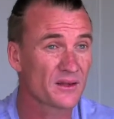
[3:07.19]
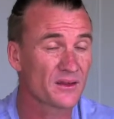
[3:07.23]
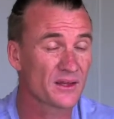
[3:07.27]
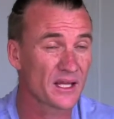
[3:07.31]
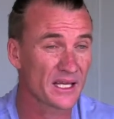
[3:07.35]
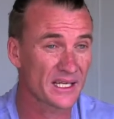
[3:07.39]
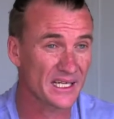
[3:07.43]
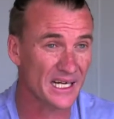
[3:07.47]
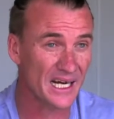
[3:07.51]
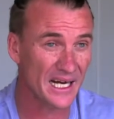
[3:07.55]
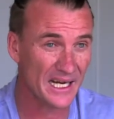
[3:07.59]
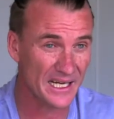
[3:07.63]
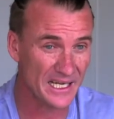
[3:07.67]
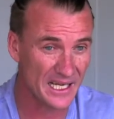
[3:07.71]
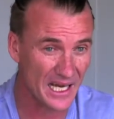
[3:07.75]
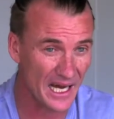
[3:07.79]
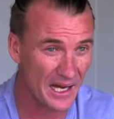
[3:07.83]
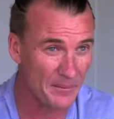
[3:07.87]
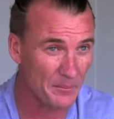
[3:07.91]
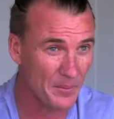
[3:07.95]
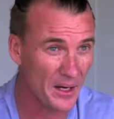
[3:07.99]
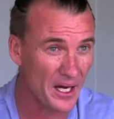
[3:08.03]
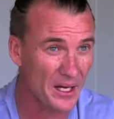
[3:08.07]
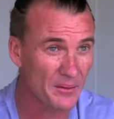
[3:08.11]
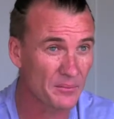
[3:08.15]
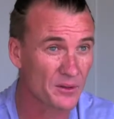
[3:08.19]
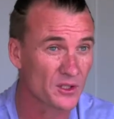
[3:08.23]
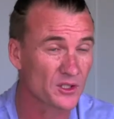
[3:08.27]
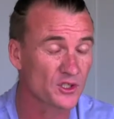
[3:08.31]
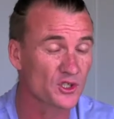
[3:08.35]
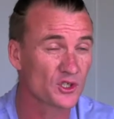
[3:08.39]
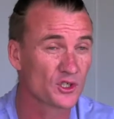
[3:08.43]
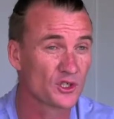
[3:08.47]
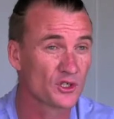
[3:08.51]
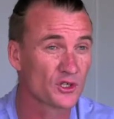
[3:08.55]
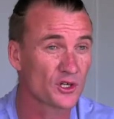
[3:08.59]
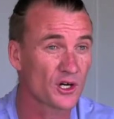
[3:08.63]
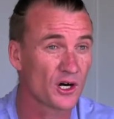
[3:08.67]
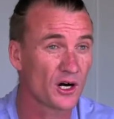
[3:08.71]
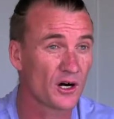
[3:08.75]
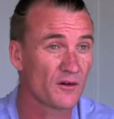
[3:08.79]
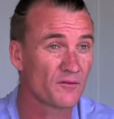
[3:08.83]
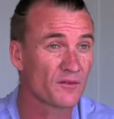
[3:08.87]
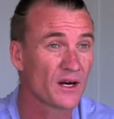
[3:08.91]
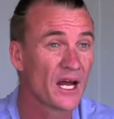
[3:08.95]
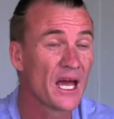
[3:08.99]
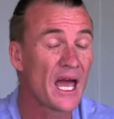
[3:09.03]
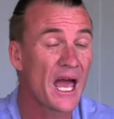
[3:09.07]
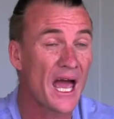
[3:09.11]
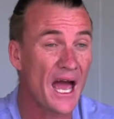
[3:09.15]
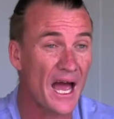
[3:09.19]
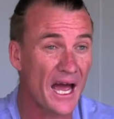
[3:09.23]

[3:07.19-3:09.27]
that I am able to look after,